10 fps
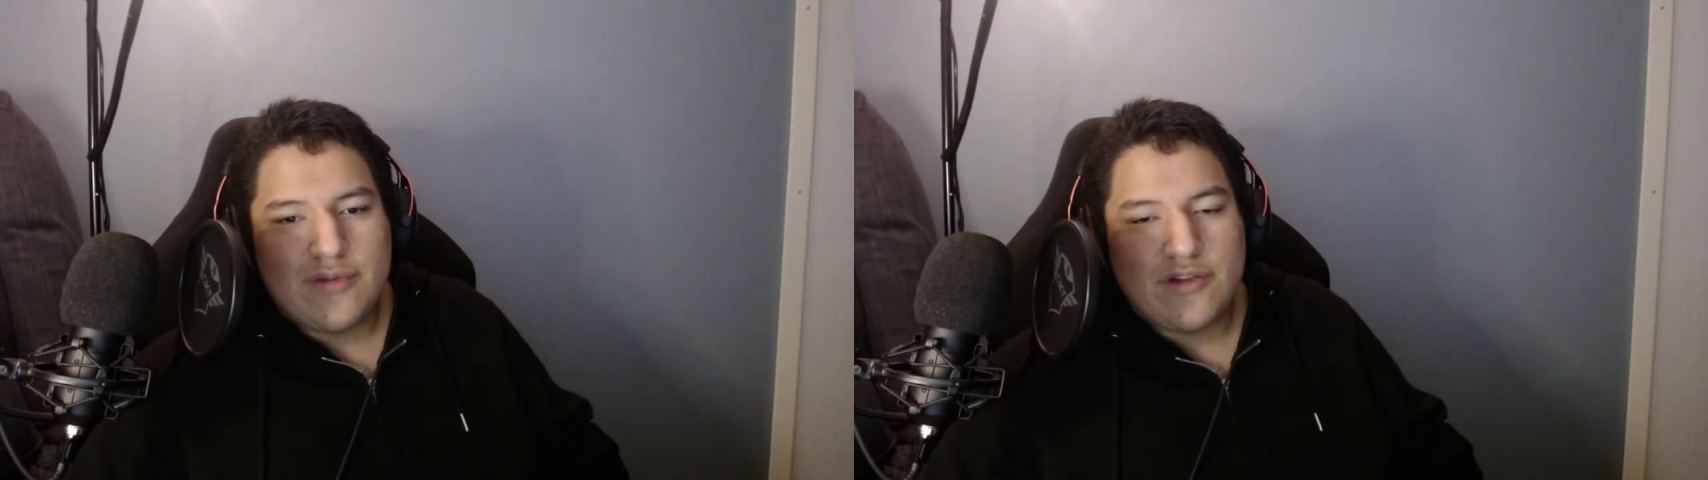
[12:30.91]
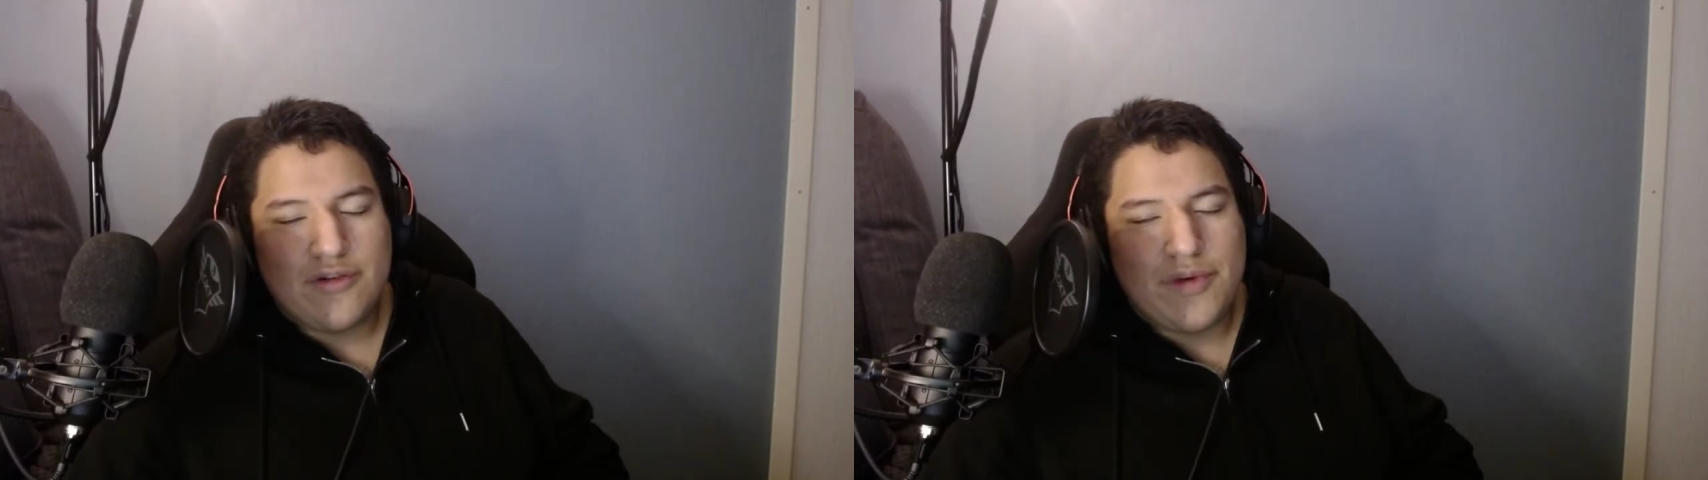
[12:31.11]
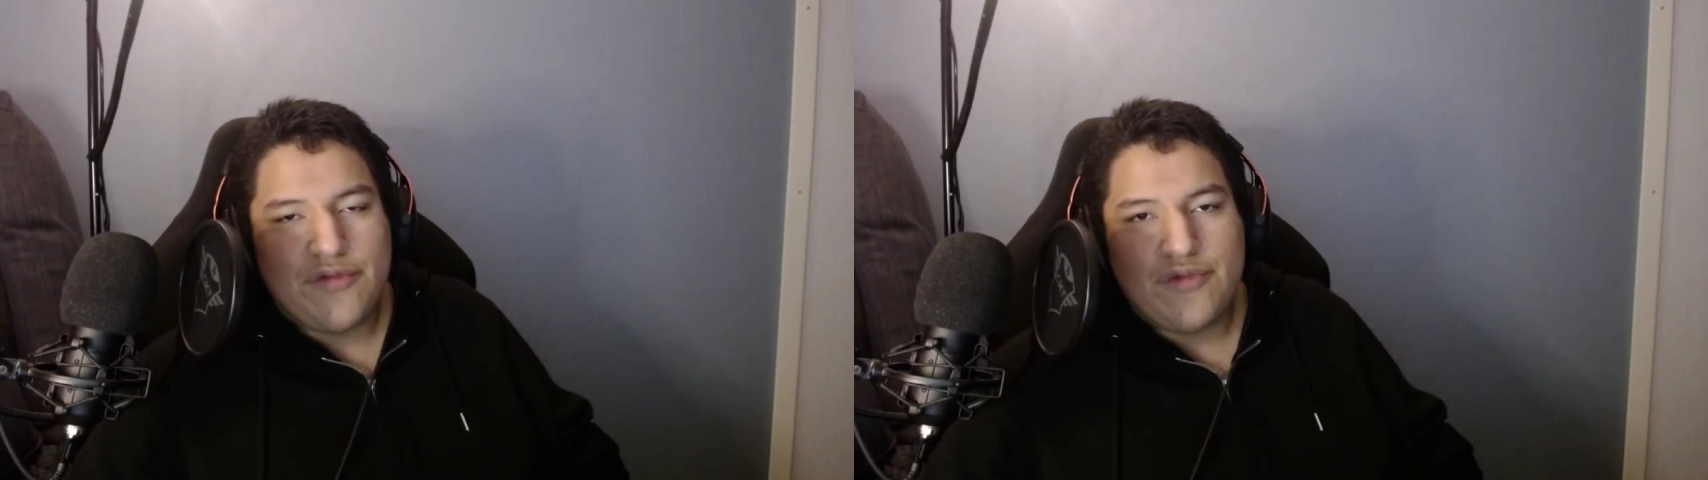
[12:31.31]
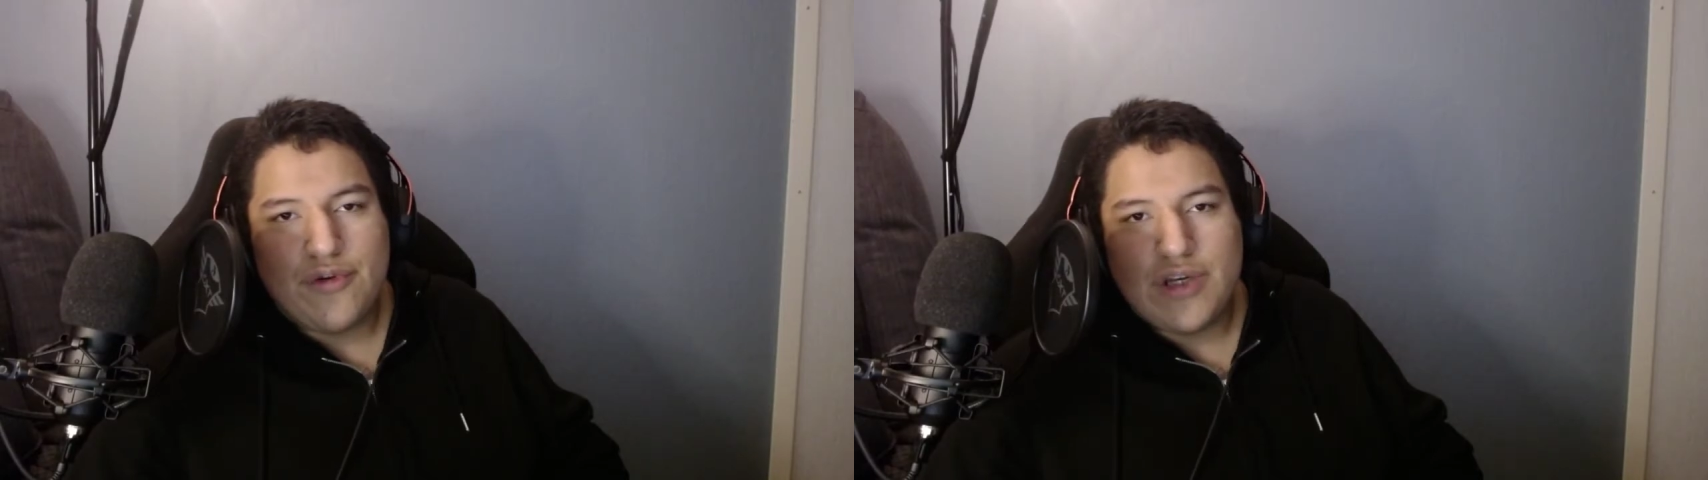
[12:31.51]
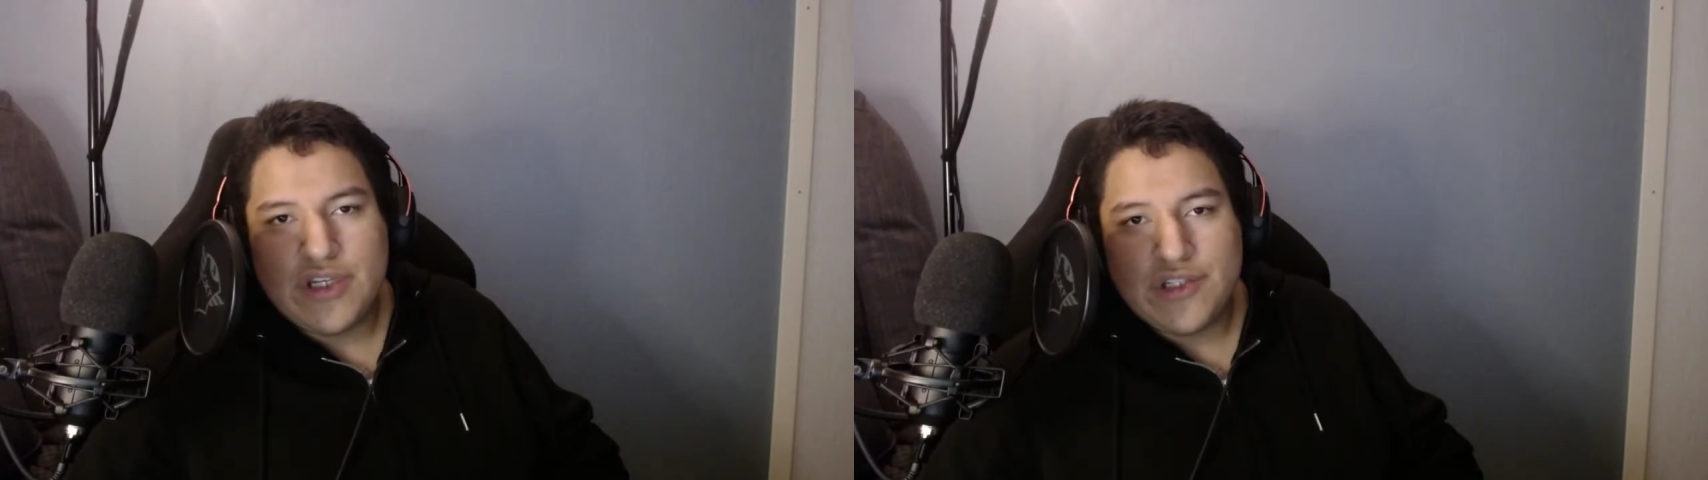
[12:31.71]
Took me a few
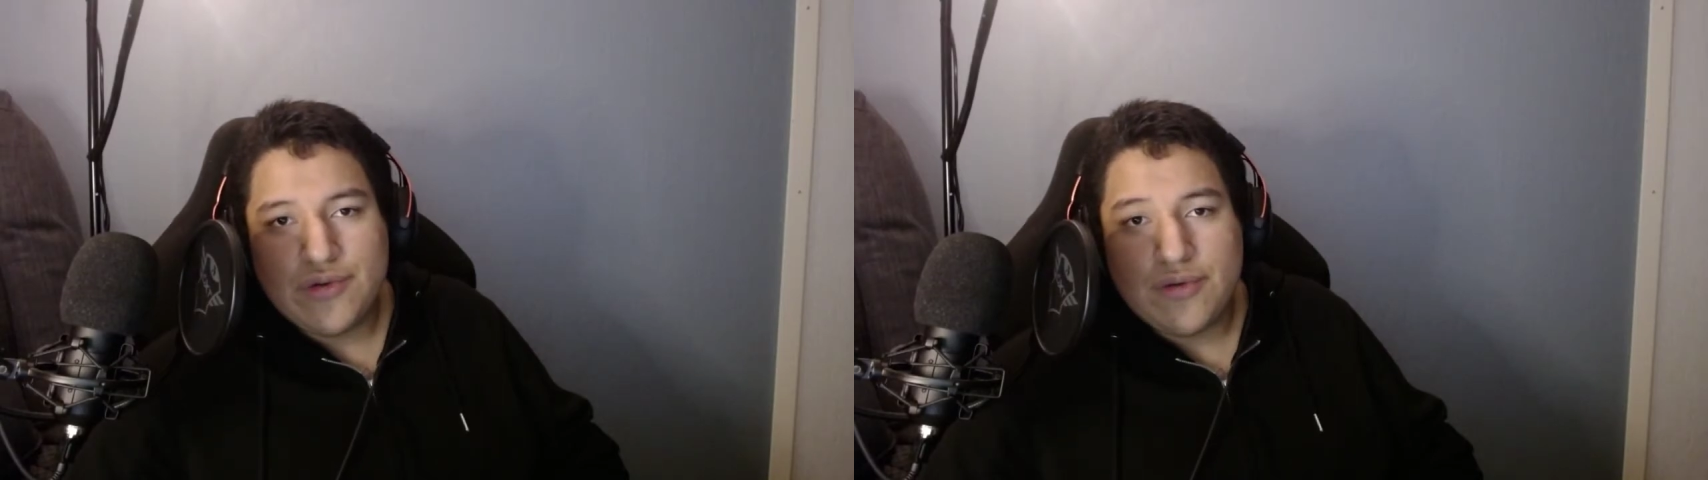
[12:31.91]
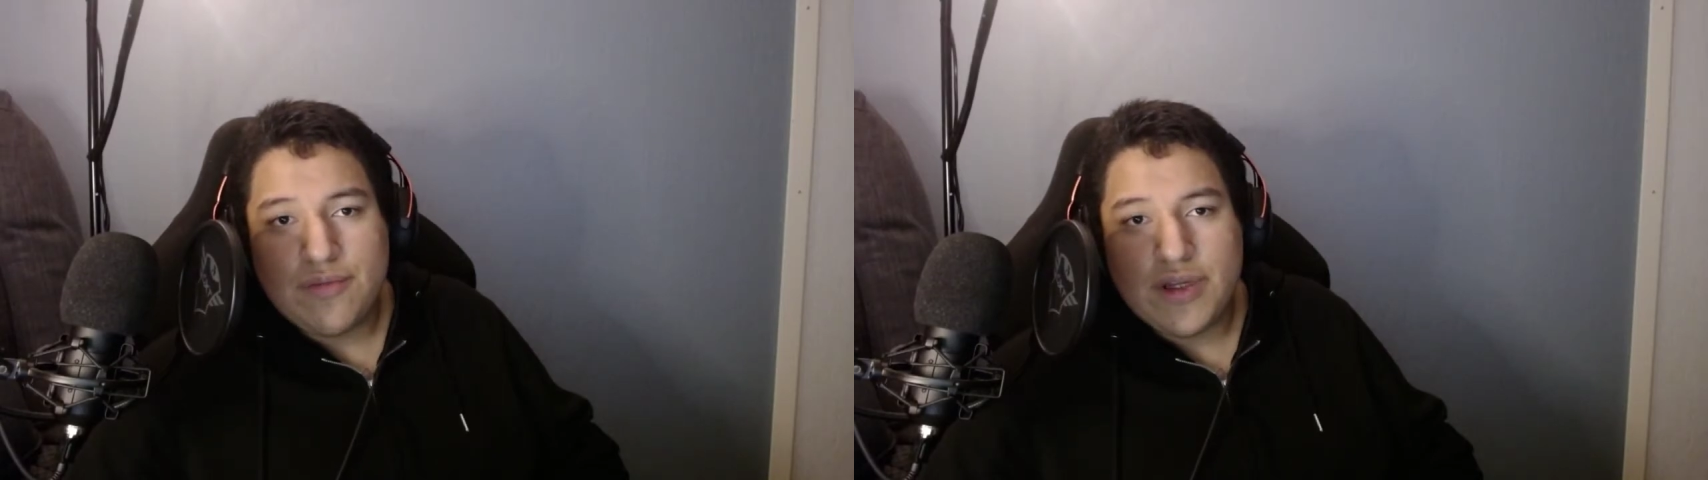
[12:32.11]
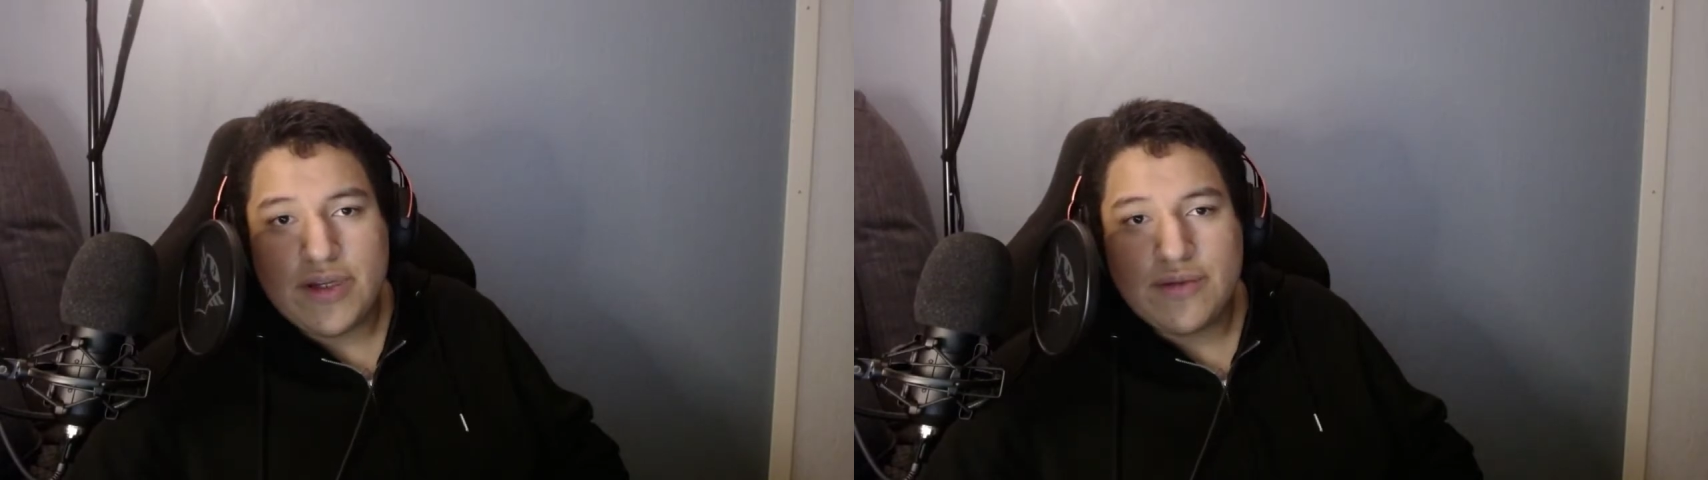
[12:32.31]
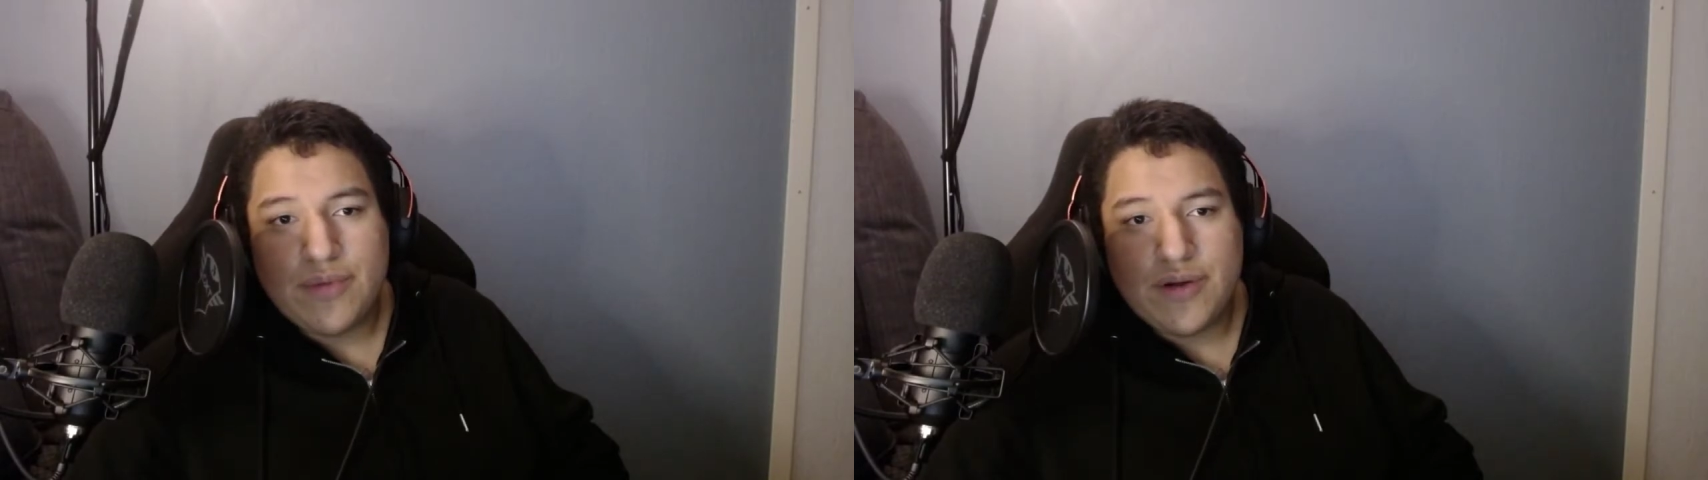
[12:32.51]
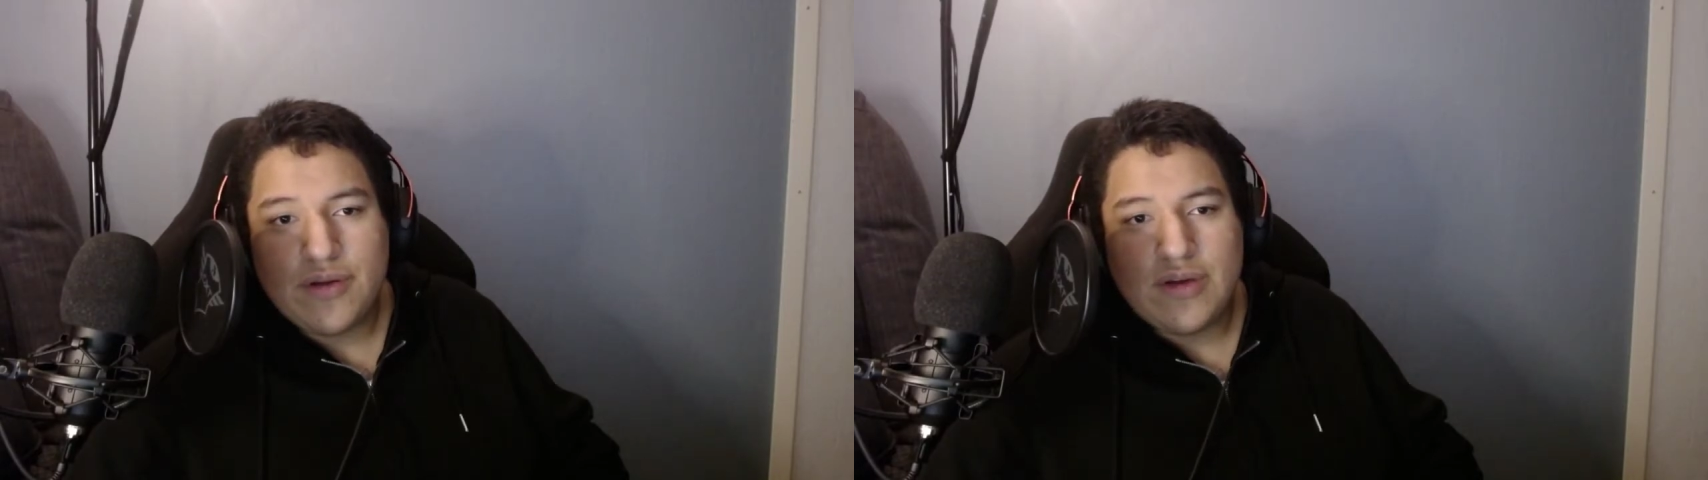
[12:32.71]
years to admit it,
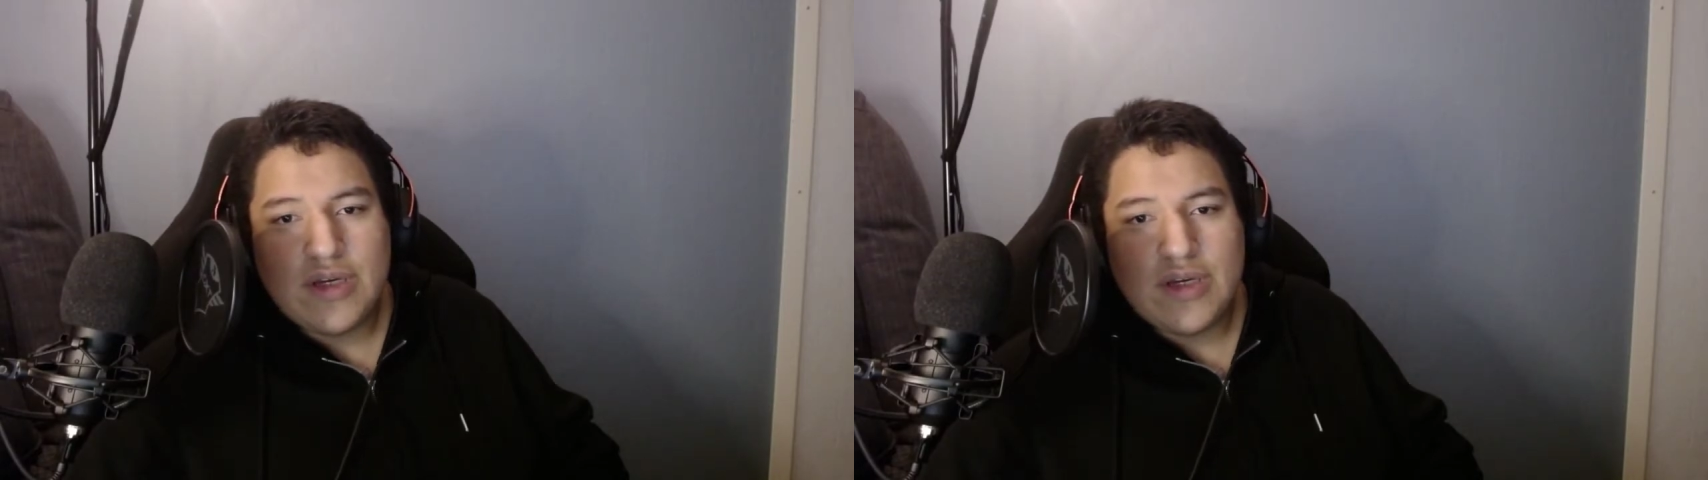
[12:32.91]
but